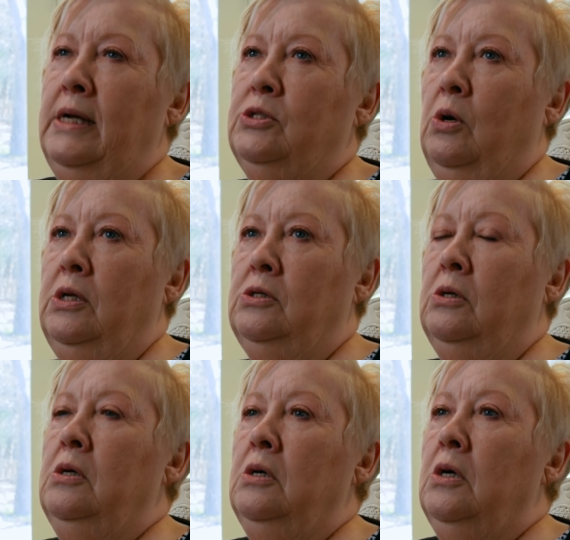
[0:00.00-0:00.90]
I started
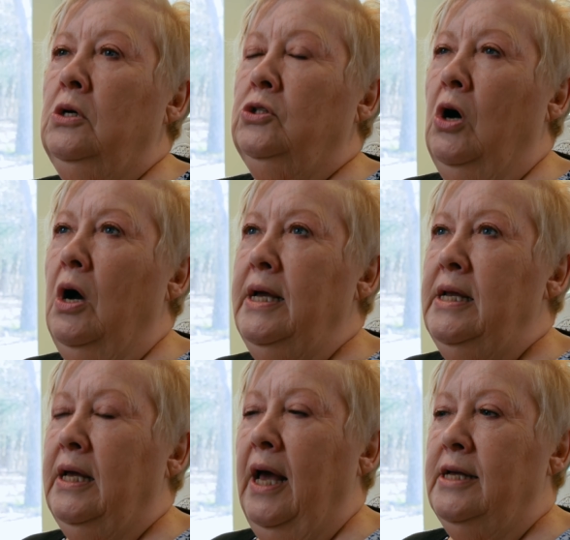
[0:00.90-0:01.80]

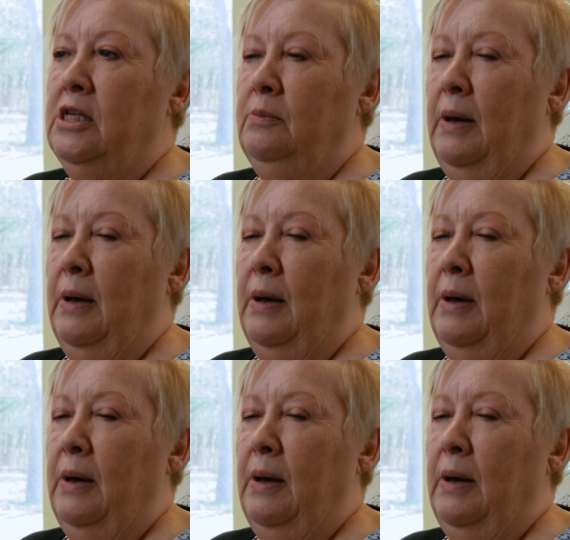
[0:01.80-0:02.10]
talking to Casey